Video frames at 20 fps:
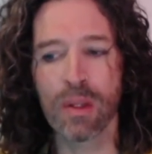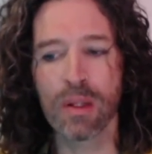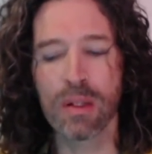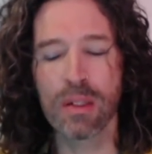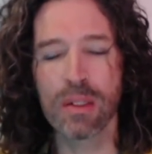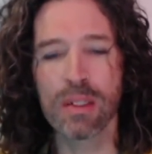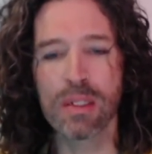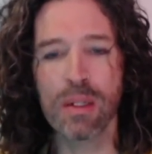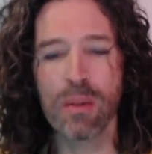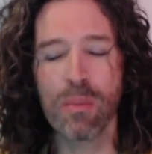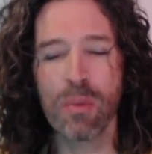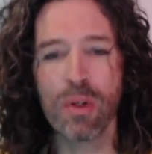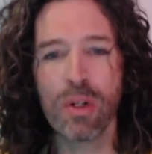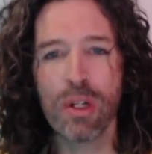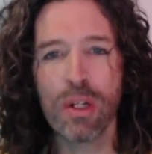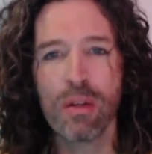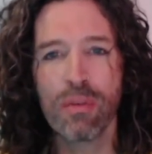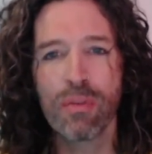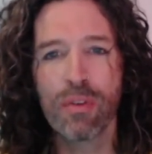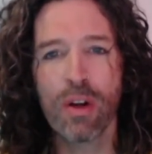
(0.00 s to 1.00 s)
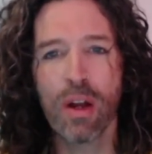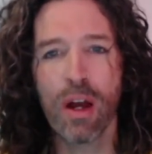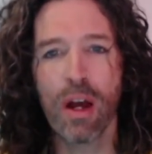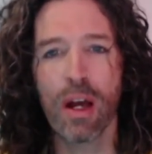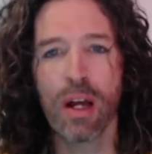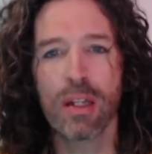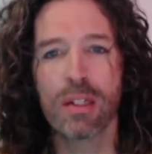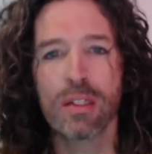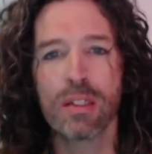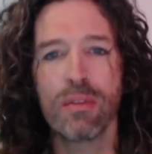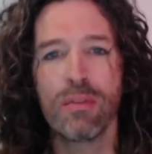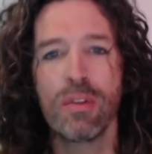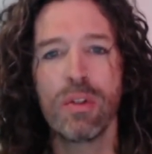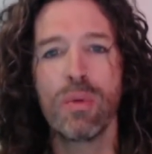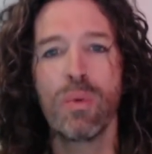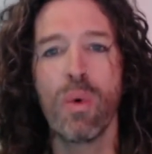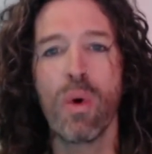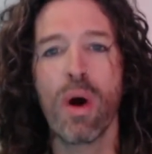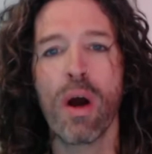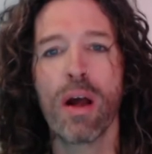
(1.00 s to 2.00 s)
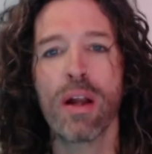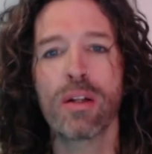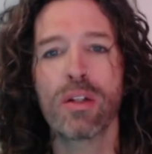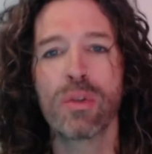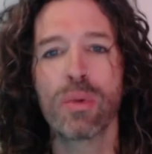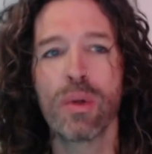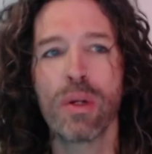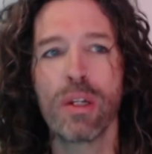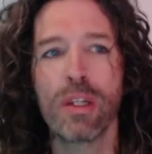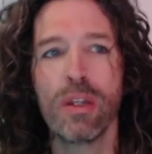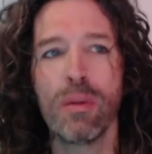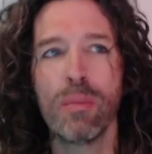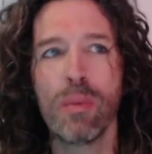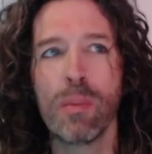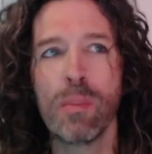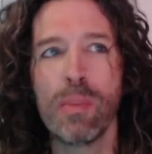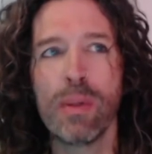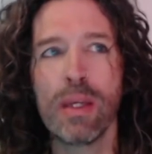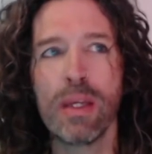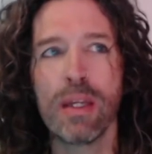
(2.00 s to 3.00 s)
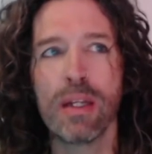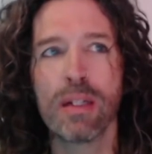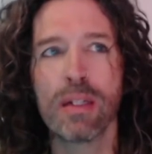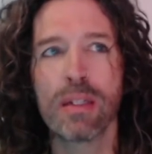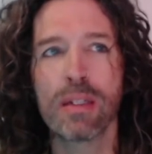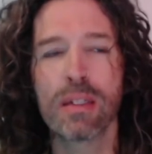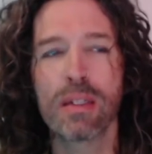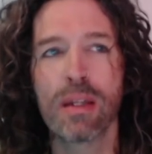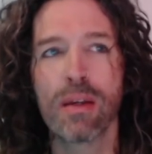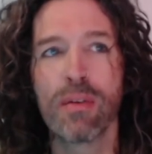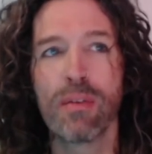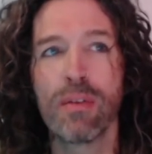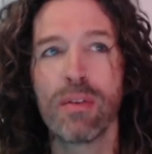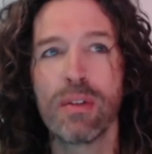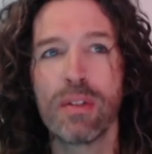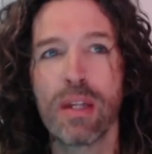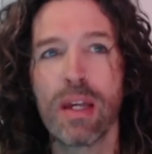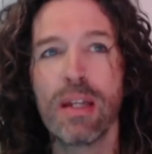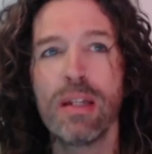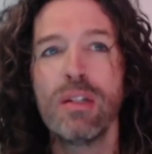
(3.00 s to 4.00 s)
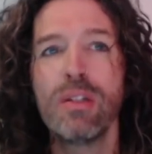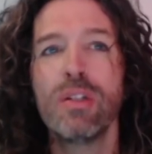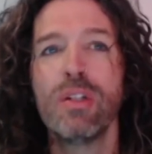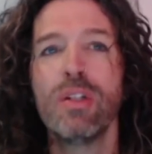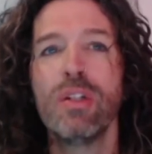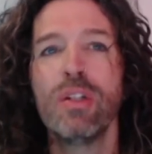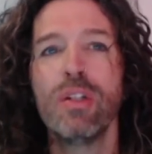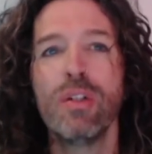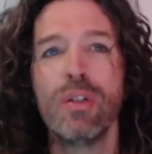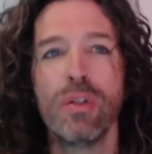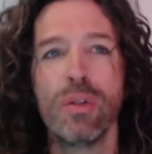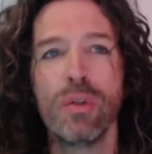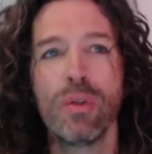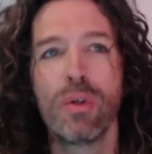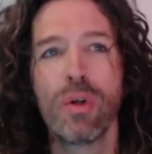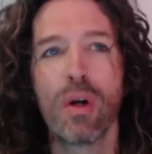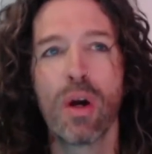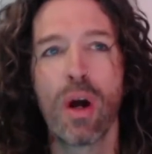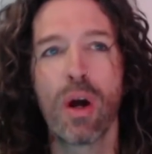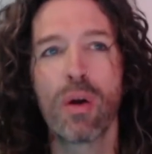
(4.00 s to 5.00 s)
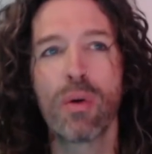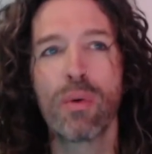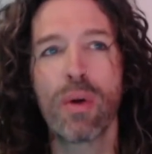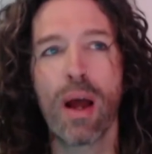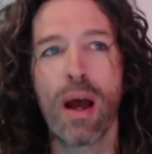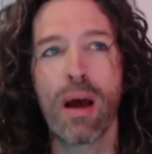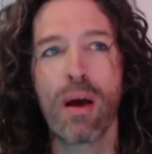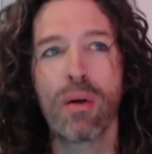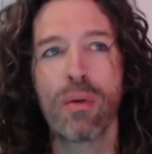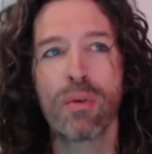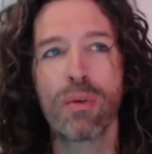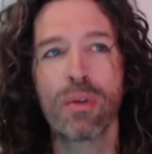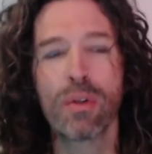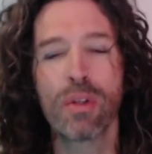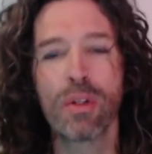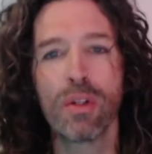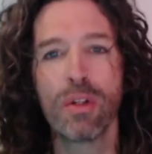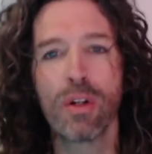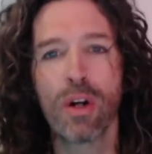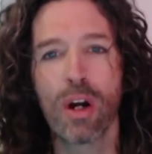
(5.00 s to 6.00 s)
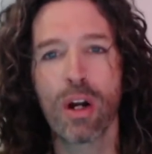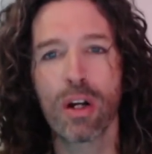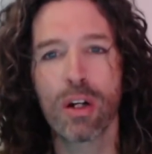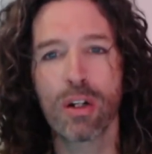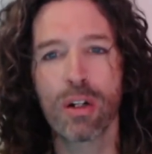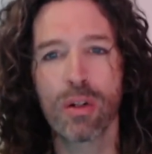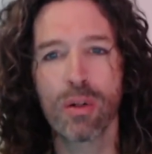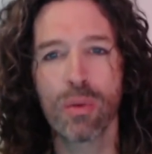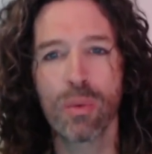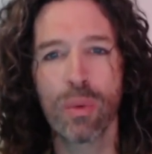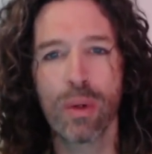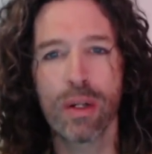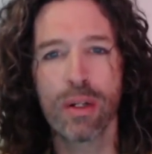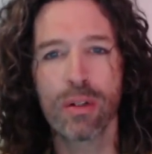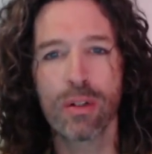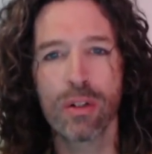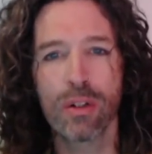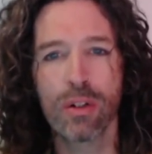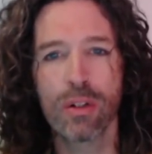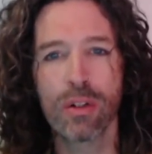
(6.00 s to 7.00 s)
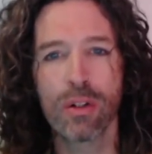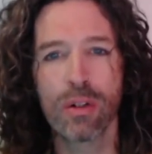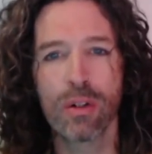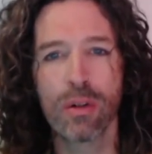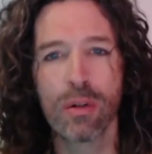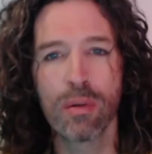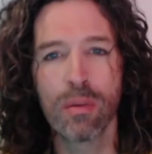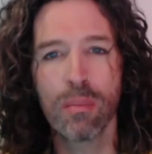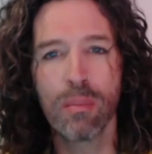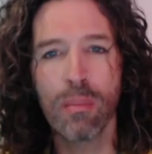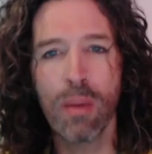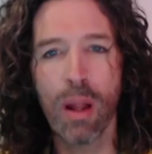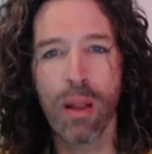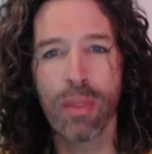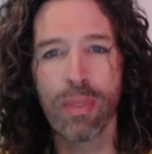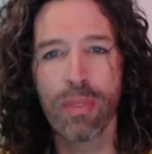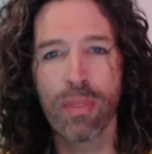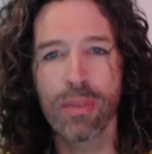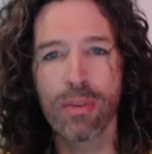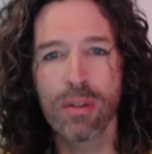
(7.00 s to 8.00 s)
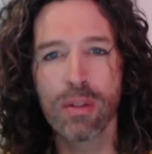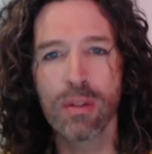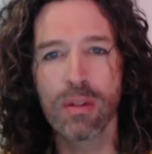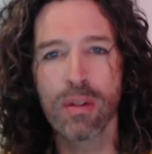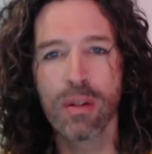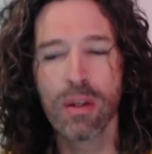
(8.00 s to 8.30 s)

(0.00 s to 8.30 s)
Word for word: Similarly, for us, if you watch what human beings tend to do around the darker winter months,